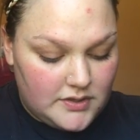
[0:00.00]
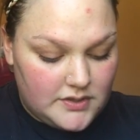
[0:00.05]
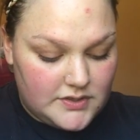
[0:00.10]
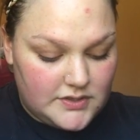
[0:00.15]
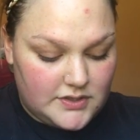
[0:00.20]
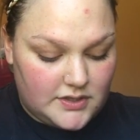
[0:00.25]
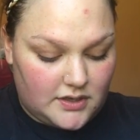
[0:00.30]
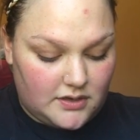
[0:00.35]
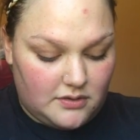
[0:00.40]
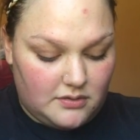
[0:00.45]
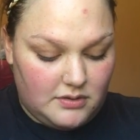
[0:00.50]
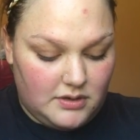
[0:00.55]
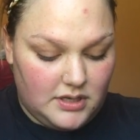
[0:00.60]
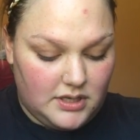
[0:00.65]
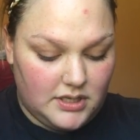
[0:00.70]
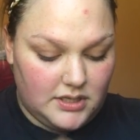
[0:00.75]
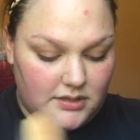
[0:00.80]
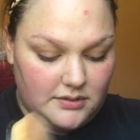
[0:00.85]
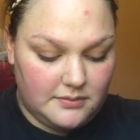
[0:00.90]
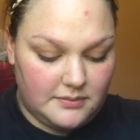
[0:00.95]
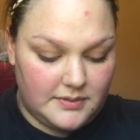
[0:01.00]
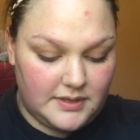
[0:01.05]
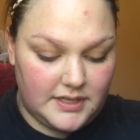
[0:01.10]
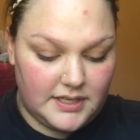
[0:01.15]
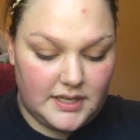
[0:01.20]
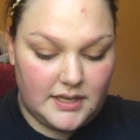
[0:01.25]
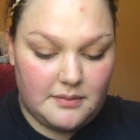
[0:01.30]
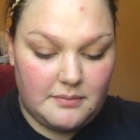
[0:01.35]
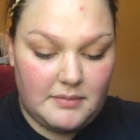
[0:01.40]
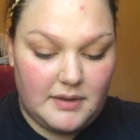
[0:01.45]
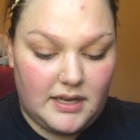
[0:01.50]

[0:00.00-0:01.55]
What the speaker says: So I'm gonna get